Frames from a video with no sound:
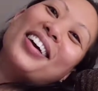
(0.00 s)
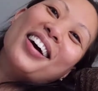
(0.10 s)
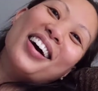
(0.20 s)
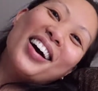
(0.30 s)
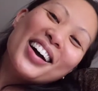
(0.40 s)

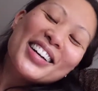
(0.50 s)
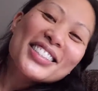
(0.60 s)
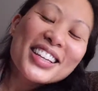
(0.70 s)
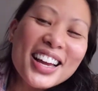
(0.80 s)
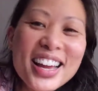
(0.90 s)

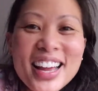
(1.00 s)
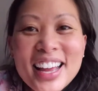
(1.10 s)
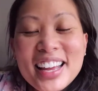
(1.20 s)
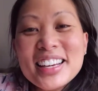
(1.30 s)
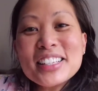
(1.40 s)
gosh.
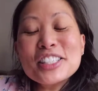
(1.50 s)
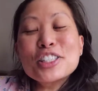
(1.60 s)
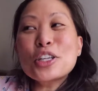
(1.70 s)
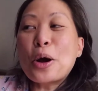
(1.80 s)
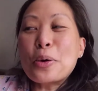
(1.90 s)
It is
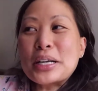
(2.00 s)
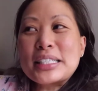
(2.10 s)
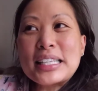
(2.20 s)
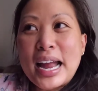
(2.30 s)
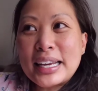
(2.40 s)
so
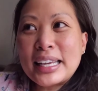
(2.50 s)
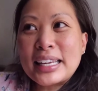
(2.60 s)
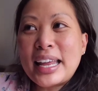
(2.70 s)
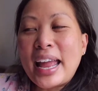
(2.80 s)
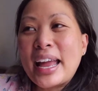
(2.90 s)

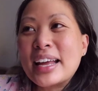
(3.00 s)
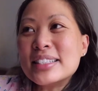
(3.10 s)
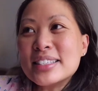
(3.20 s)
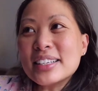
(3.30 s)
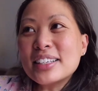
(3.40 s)
exciting,
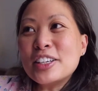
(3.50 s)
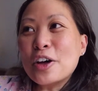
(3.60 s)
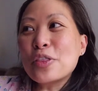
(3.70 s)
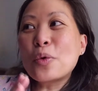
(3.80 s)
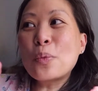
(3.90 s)
and you
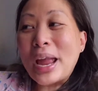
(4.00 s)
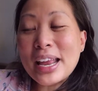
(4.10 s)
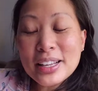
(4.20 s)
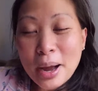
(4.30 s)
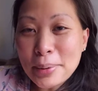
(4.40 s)
know, the
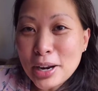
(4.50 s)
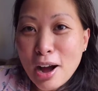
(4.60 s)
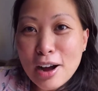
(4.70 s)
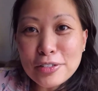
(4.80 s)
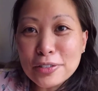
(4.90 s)
weight coming
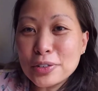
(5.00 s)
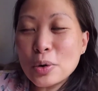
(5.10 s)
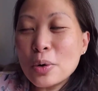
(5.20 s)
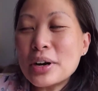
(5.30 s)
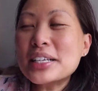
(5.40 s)
off, of
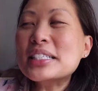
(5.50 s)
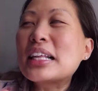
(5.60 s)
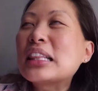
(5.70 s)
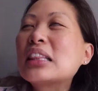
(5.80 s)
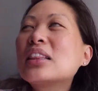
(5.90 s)
course,
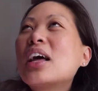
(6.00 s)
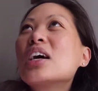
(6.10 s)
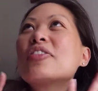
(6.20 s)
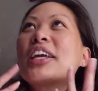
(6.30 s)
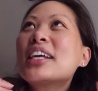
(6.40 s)

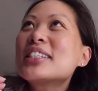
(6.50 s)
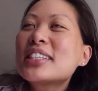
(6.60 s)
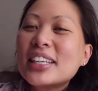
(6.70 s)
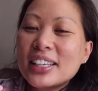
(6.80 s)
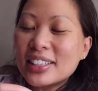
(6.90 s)
love
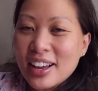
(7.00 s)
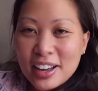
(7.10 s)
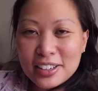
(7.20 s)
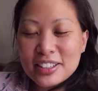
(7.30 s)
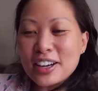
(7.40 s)
it,
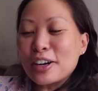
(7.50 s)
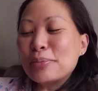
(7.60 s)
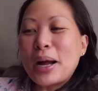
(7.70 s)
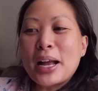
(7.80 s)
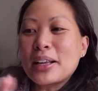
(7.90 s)
cannot,
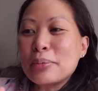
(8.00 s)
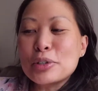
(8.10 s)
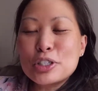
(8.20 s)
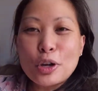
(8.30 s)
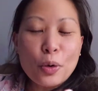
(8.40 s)
I'm
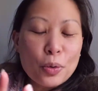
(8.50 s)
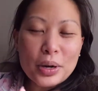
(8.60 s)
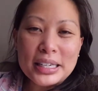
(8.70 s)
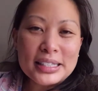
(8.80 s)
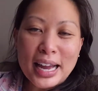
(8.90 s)
just
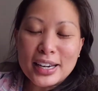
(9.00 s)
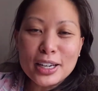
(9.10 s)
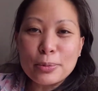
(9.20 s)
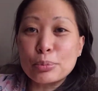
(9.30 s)
so excited